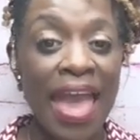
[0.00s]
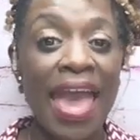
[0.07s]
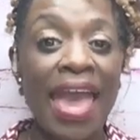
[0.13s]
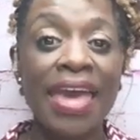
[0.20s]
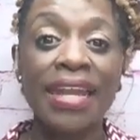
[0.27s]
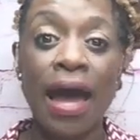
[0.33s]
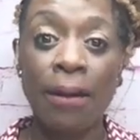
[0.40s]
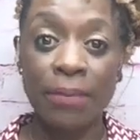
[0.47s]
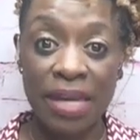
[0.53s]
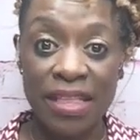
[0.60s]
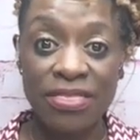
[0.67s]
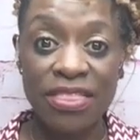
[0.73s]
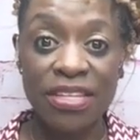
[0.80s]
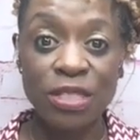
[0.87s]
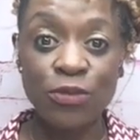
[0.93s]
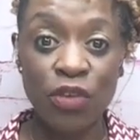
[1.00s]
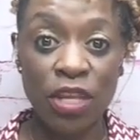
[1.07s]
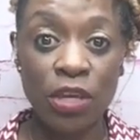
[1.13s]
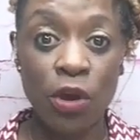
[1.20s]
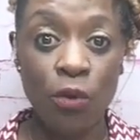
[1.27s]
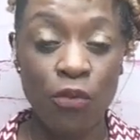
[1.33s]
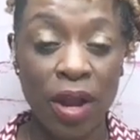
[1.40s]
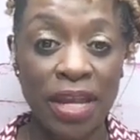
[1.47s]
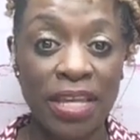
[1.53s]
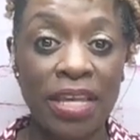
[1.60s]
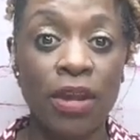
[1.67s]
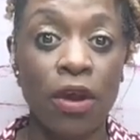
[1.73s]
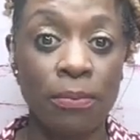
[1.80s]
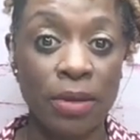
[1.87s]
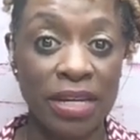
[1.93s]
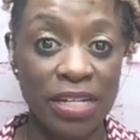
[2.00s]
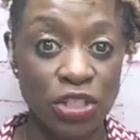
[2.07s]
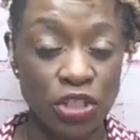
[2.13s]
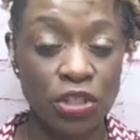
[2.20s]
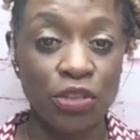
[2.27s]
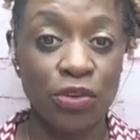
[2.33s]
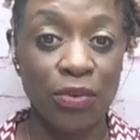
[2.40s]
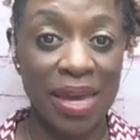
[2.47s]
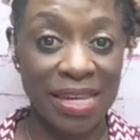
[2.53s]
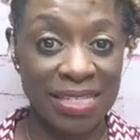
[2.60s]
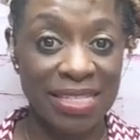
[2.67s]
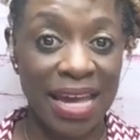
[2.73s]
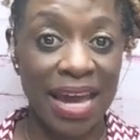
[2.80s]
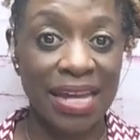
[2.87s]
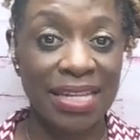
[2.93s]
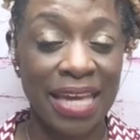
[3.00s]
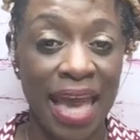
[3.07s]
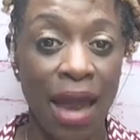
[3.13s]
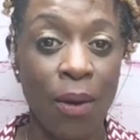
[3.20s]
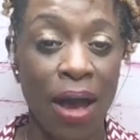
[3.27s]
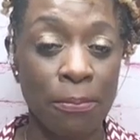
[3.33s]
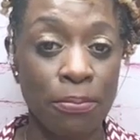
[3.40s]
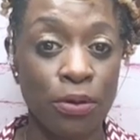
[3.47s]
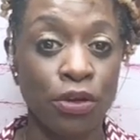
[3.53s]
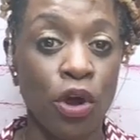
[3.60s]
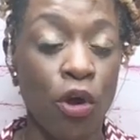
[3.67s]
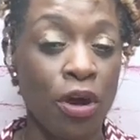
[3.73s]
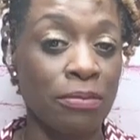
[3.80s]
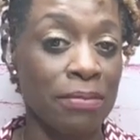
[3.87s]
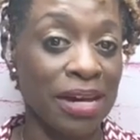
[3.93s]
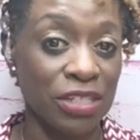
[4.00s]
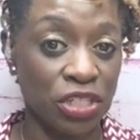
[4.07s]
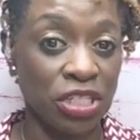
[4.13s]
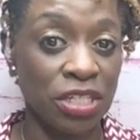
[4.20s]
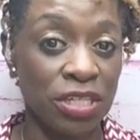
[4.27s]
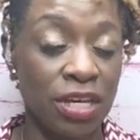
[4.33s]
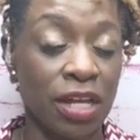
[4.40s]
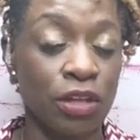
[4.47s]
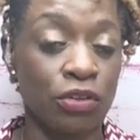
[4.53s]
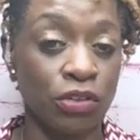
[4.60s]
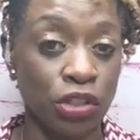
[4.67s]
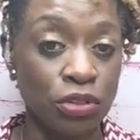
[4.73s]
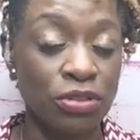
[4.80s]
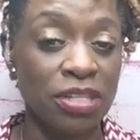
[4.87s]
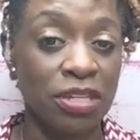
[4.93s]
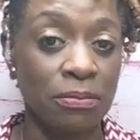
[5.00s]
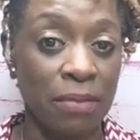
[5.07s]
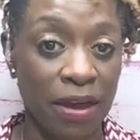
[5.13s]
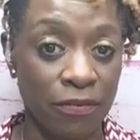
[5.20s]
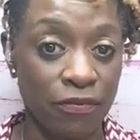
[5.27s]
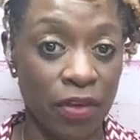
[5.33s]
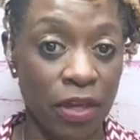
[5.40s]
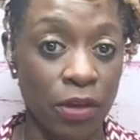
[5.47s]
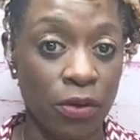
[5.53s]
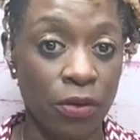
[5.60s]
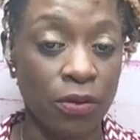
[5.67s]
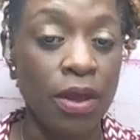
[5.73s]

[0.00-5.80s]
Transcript: And in this video right here, I'm going to show you exactly how I put on my cheek color using my finger.